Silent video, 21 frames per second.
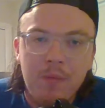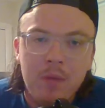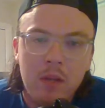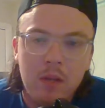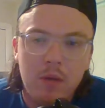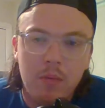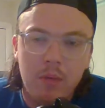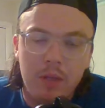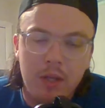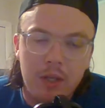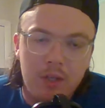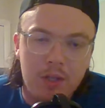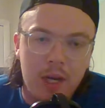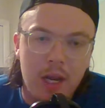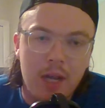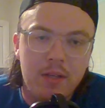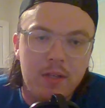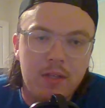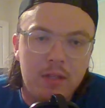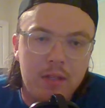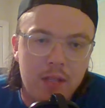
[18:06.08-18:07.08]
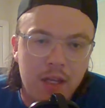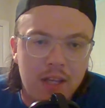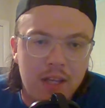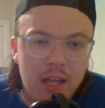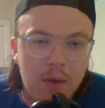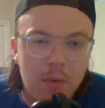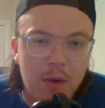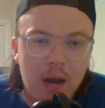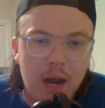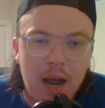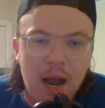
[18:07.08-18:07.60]
with the chances that
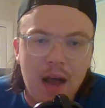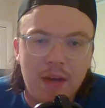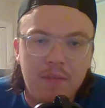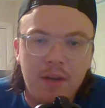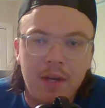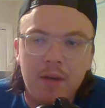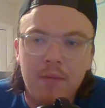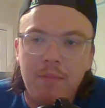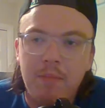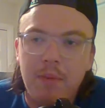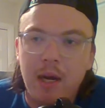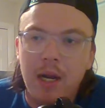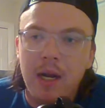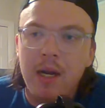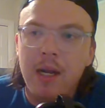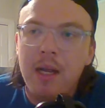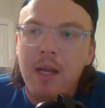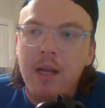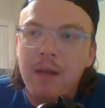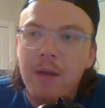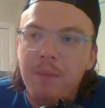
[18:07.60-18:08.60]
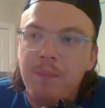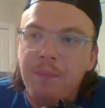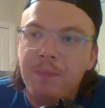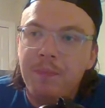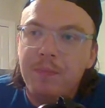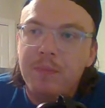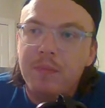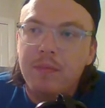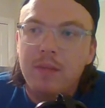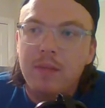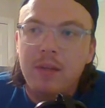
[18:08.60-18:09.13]
they were having. But,
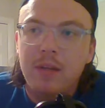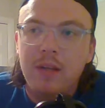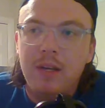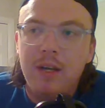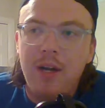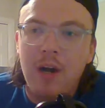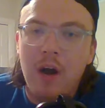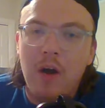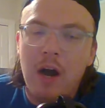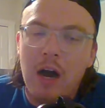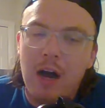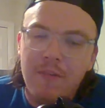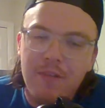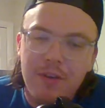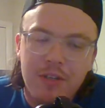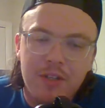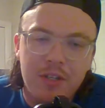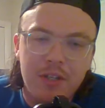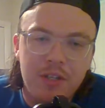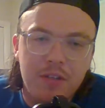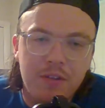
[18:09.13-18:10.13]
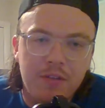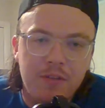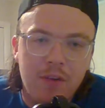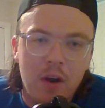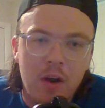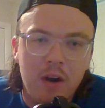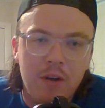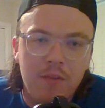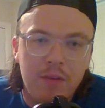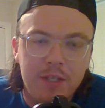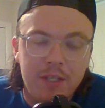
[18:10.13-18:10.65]
obviously
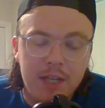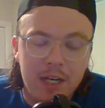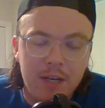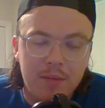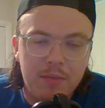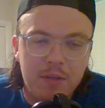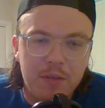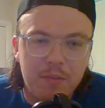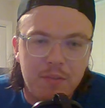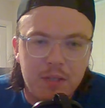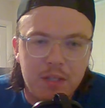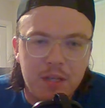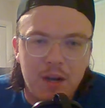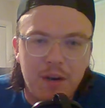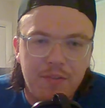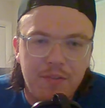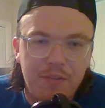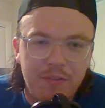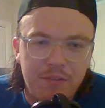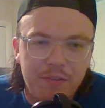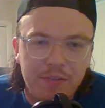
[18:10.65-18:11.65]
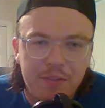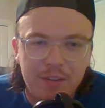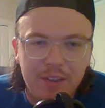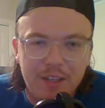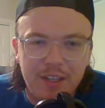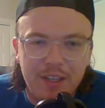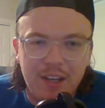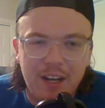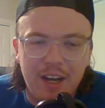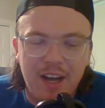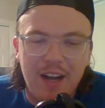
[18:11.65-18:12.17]
Savard redeems himself
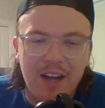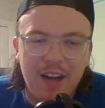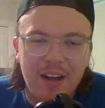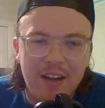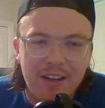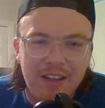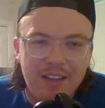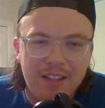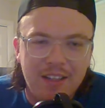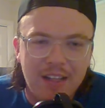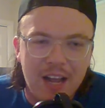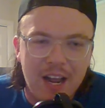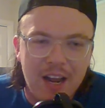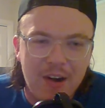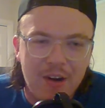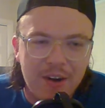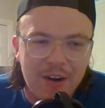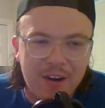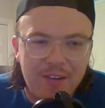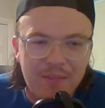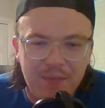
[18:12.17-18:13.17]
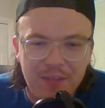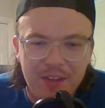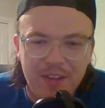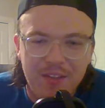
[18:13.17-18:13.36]
later in